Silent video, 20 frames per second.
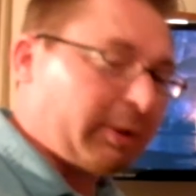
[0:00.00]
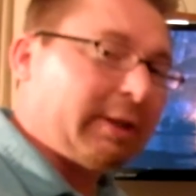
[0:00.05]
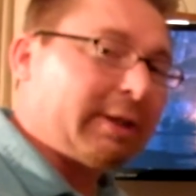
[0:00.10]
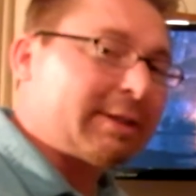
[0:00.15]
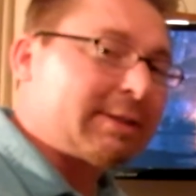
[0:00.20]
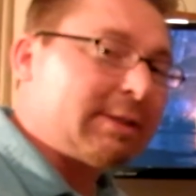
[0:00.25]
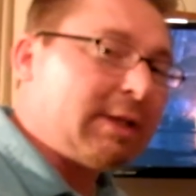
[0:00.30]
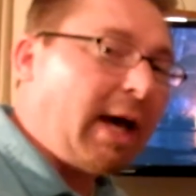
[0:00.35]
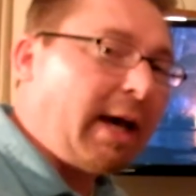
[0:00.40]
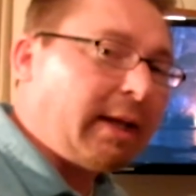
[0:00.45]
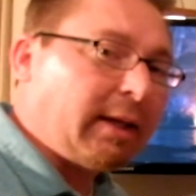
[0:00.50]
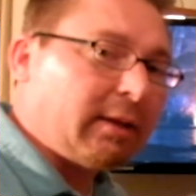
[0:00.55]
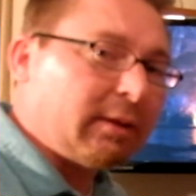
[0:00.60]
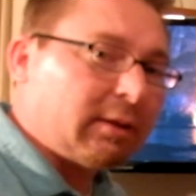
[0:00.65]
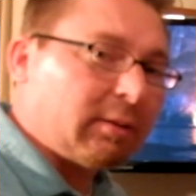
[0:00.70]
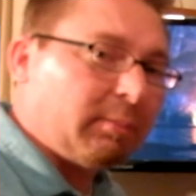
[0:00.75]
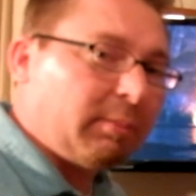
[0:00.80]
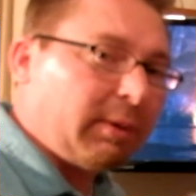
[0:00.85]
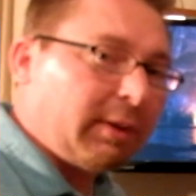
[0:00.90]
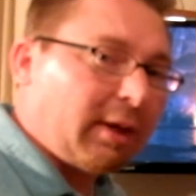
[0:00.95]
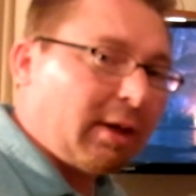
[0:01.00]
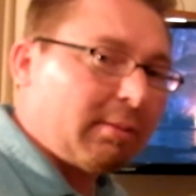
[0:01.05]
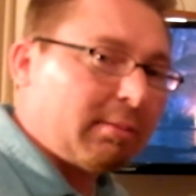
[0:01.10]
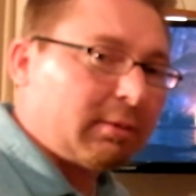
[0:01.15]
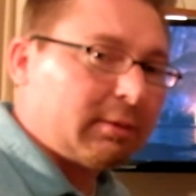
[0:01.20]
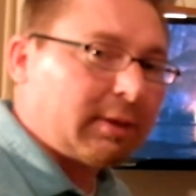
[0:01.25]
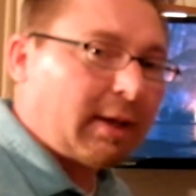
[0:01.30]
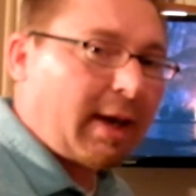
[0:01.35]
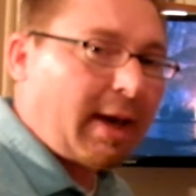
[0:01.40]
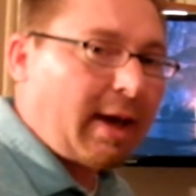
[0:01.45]
exciting to be able
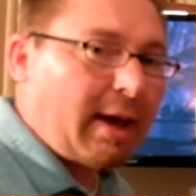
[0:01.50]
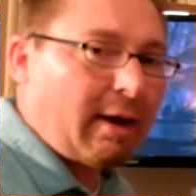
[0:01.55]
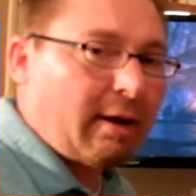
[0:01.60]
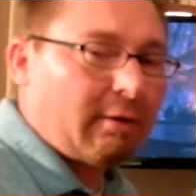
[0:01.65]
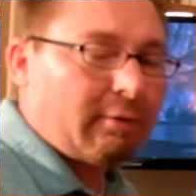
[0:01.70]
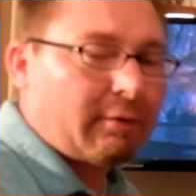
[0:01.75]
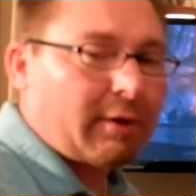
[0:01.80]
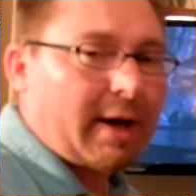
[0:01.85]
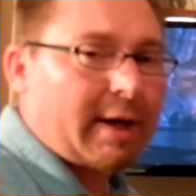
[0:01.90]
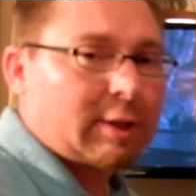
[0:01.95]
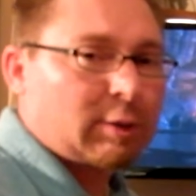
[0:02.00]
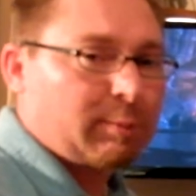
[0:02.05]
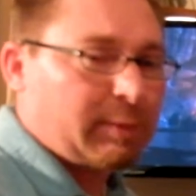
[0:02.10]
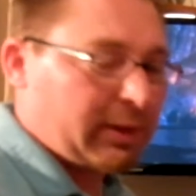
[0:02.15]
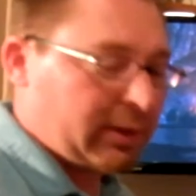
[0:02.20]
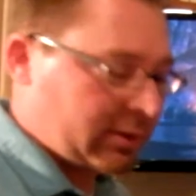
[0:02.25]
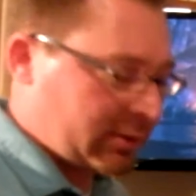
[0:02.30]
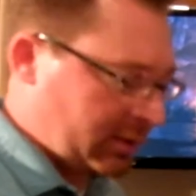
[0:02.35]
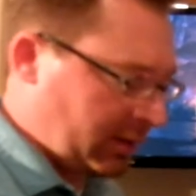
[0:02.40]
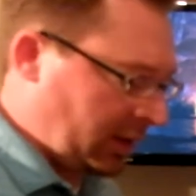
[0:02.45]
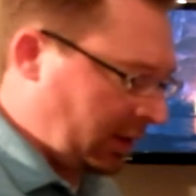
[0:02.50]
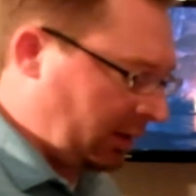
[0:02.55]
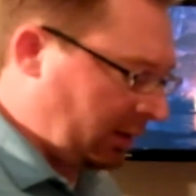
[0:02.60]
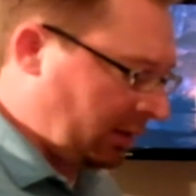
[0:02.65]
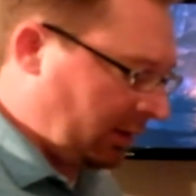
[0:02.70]
to have high-speed sync